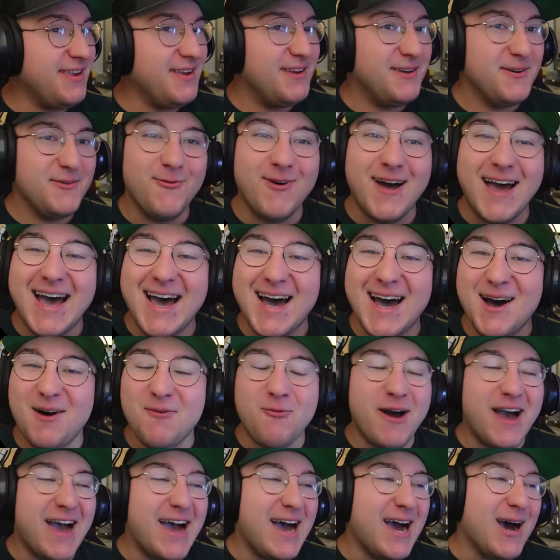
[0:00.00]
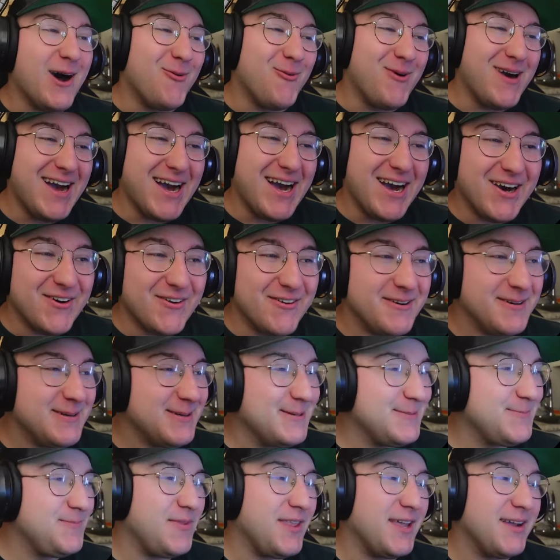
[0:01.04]
Wow, wow, wow.
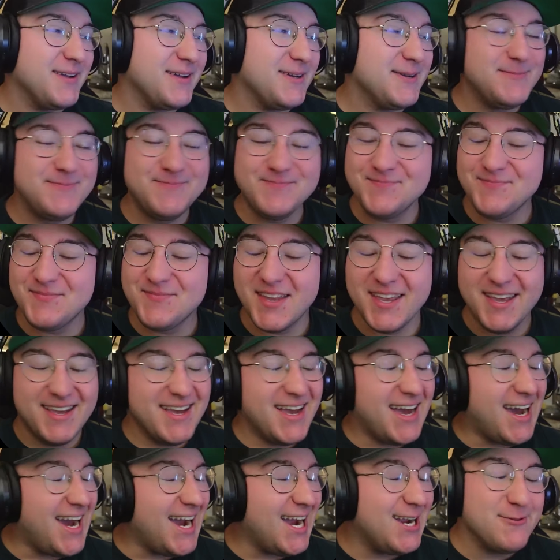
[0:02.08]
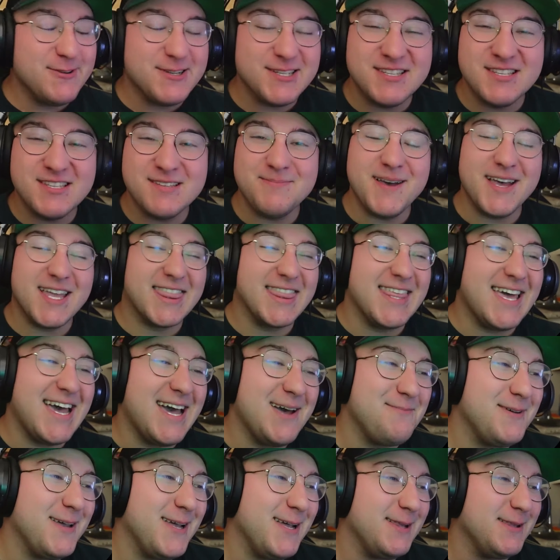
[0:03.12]
I respect
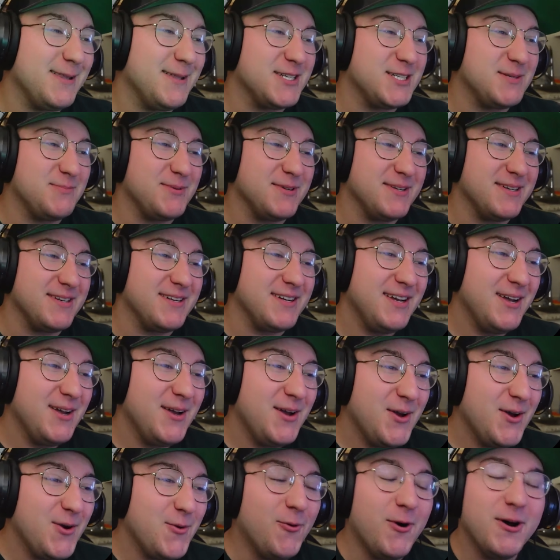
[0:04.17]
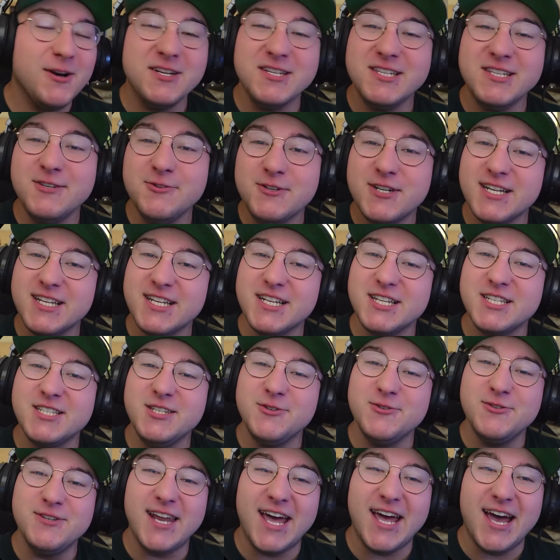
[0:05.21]
that, Baelish, but what are you gonna
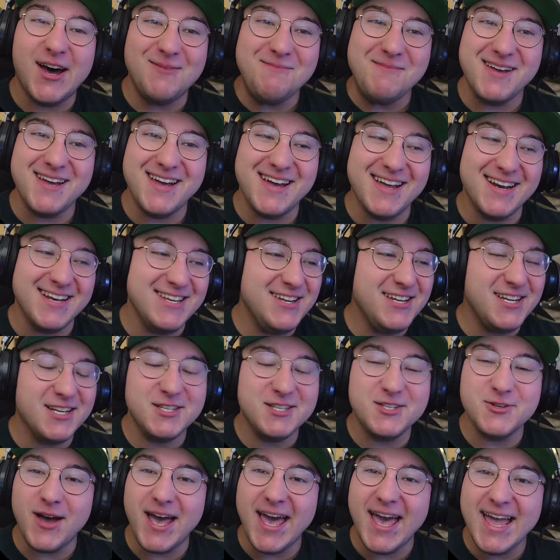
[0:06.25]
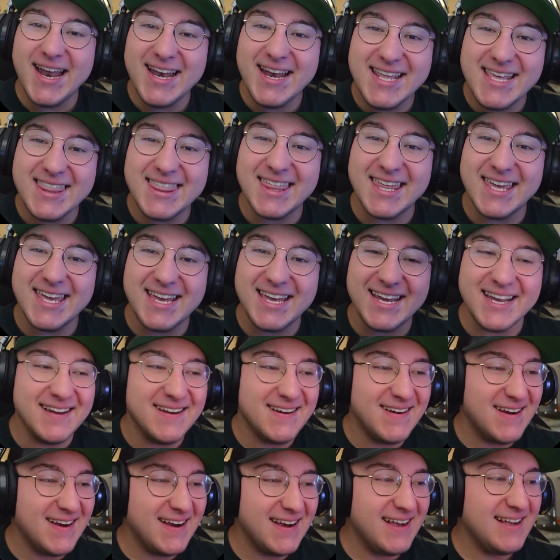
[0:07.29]
do now, man? He could do anything.
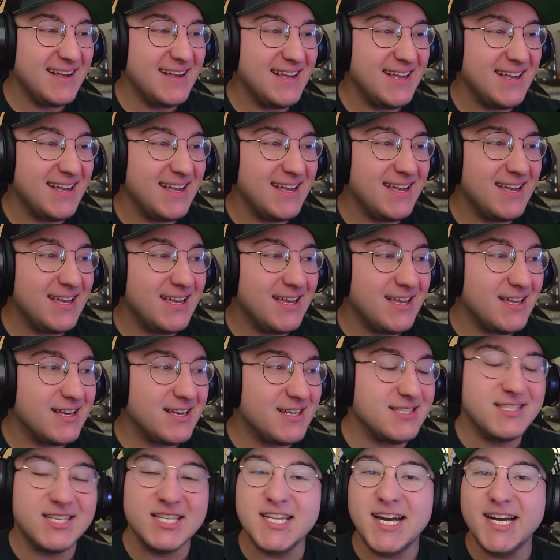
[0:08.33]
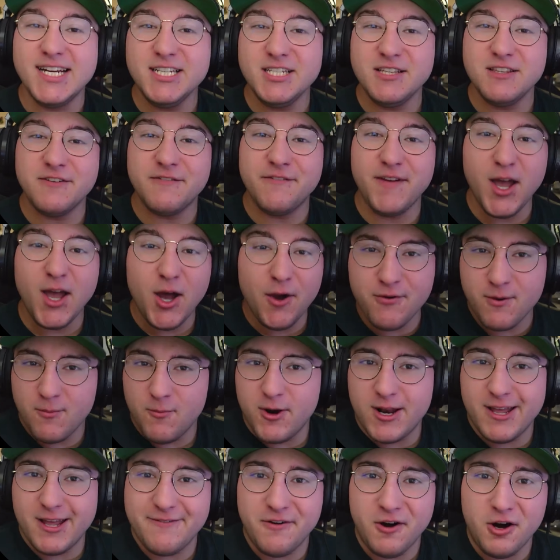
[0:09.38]
Because the Knights of the Vale, from
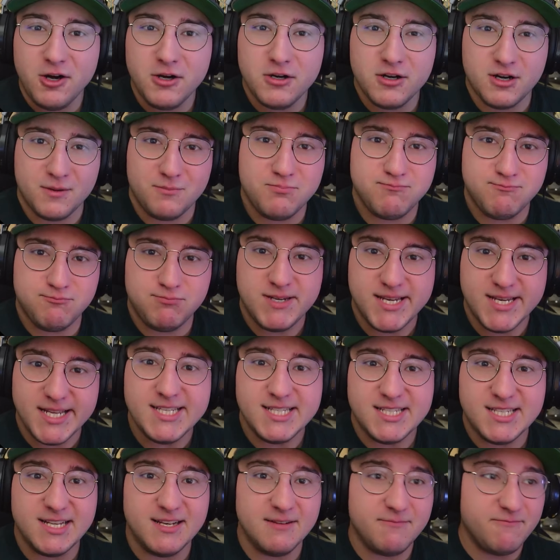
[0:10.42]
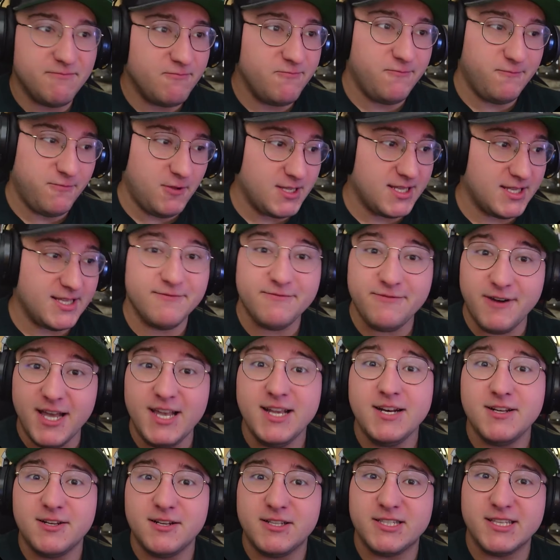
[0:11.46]
what I've heard, are decent fucking
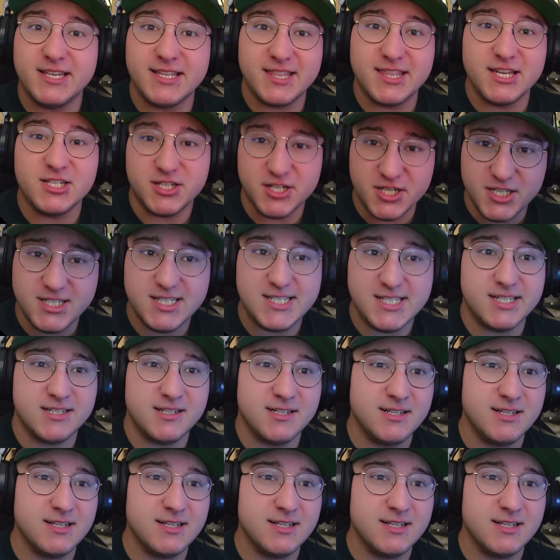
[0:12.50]
fighters. Like, they're good.